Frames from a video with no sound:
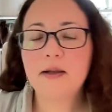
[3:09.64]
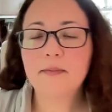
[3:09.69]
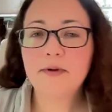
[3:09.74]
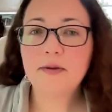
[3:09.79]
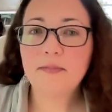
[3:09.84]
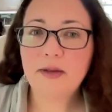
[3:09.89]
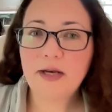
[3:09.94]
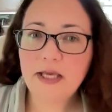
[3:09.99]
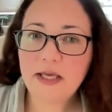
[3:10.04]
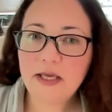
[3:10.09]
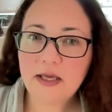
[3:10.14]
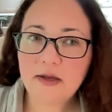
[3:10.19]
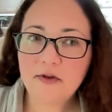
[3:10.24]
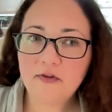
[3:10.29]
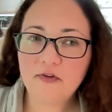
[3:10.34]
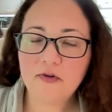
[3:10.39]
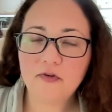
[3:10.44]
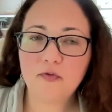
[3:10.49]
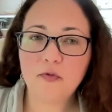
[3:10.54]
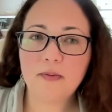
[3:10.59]
But in many
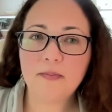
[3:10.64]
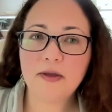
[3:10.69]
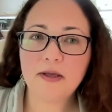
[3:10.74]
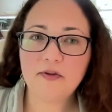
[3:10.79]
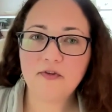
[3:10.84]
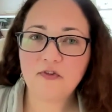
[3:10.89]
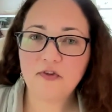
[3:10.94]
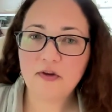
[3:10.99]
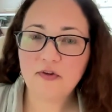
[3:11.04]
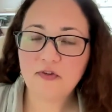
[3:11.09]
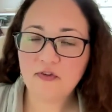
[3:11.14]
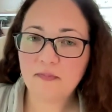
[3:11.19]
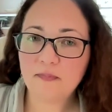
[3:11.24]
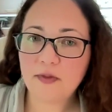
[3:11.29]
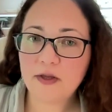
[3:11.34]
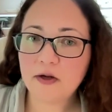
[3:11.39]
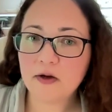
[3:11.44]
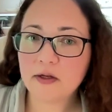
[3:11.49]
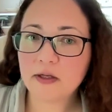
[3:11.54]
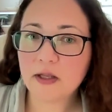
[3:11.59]
cases, we might see
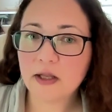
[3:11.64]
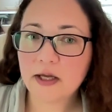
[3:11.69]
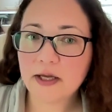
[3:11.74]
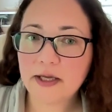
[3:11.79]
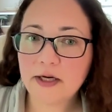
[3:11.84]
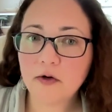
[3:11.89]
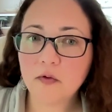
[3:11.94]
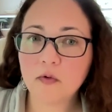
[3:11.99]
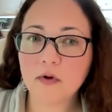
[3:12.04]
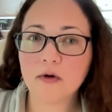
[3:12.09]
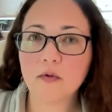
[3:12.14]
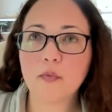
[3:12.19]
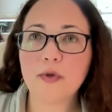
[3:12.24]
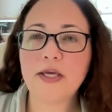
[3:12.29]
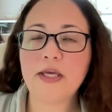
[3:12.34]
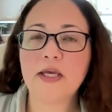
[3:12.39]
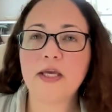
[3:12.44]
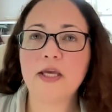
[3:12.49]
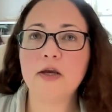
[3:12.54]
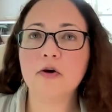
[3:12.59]
something online or
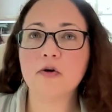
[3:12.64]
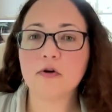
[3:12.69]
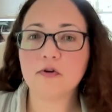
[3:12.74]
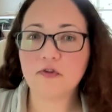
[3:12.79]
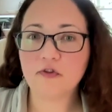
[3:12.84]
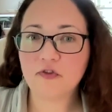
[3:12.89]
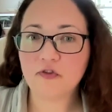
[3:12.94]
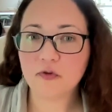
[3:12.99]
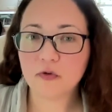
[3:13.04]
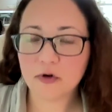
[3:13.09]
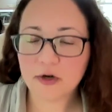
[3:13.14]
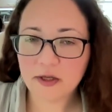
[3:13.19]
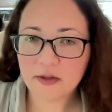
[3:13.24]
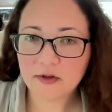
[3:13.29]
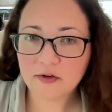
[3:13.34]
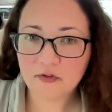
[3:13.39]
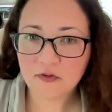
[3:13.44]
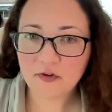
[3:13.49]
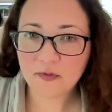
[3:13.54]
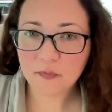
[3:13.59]
we hear a story
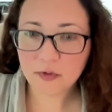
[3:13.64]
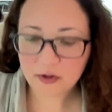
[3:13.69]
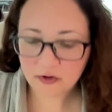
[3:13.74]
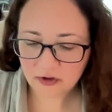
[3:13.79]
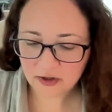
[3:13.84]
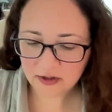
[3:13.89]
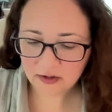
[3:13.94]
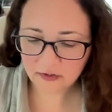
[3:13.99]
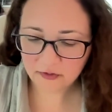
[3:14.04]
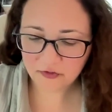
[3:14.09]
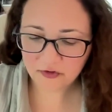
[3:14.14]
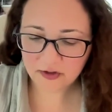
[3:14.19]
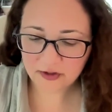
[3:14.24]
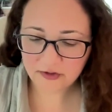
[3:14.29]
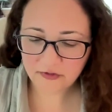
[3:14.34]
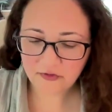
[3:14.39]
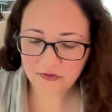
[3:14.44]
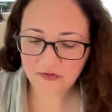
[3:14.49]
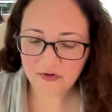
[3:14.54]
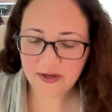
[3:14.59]
that someone tells
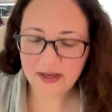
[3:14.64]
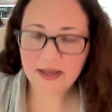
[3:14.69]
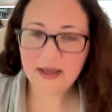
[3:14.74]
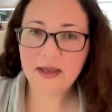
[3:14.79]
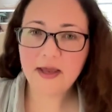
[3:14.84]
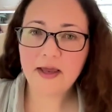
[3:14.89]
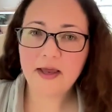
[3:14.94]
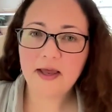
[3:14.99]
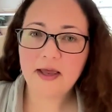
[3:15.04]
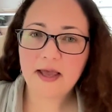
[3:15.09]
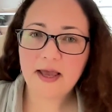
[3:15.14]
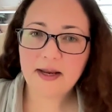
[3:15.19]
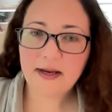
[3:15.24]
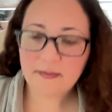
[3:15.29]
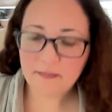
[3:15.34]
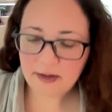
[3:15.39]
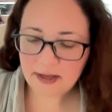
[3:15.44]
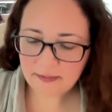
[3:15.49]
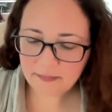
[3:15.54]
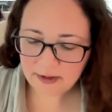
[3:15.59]
us, and
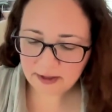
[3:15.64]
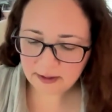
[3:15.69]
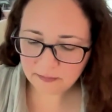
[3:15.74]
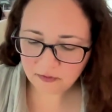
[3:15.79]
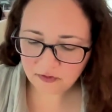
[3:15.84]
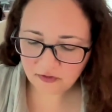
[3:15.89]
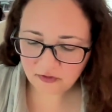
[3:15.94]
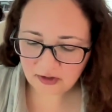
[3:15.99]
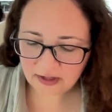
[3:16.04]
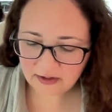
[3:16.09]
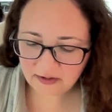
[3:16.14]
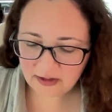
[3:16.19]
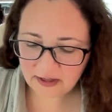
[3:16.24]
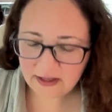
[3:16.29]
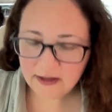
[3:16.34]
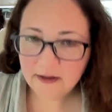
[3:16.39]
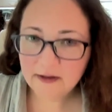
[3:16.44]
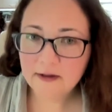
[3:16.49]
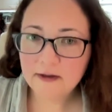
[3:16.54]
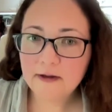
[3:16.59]
it may be
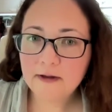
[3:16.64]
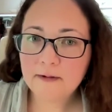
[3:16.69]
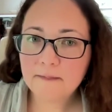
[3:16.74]
upsetting,